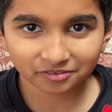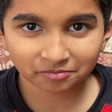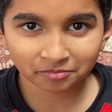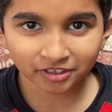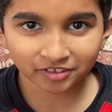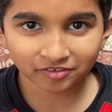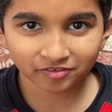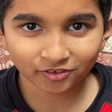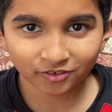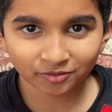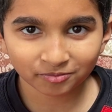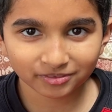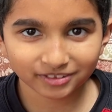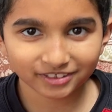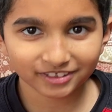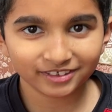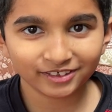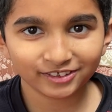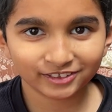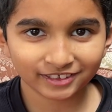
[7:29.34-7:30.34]
my form
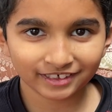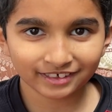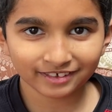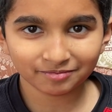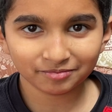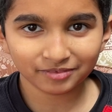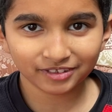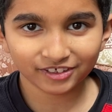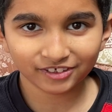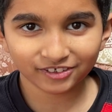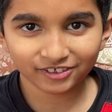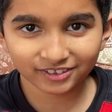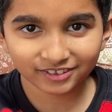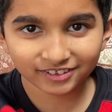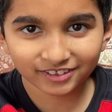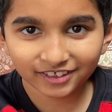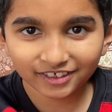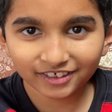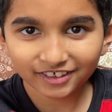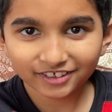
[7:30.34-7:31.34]
teacher because
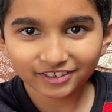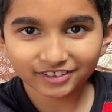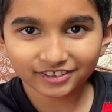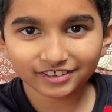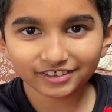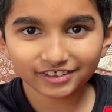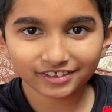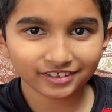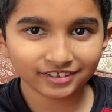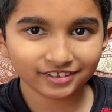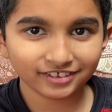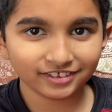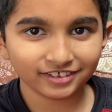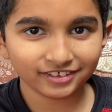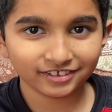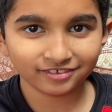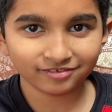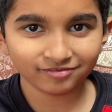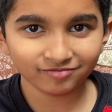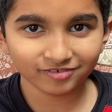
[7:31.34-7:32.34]
she
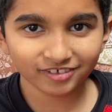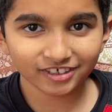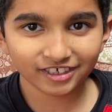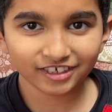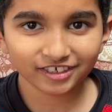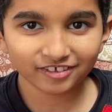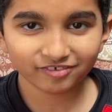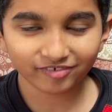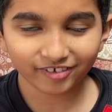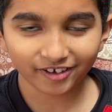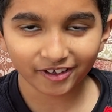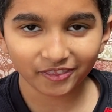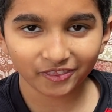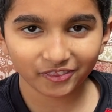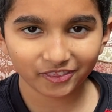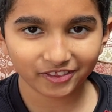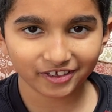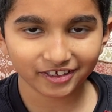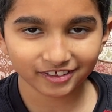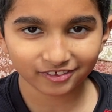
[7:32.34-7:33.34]
does really fun
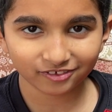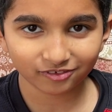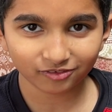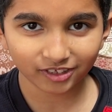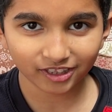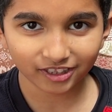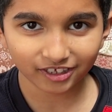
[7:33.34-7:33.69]
things with